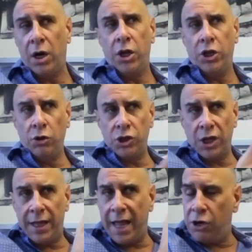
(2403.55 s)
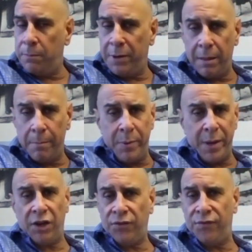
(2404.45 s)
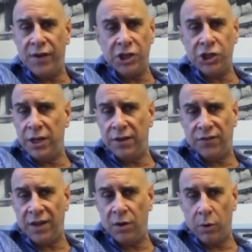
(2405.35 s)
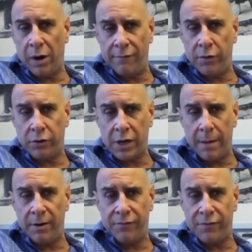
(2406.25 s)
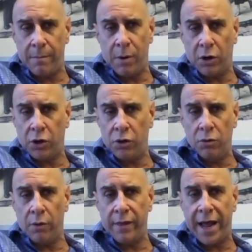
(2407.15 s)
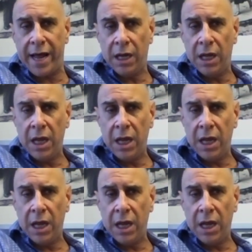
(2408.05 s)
Usually they could be the biggest fish in the sea wherever they're coming from, Mark. You know that.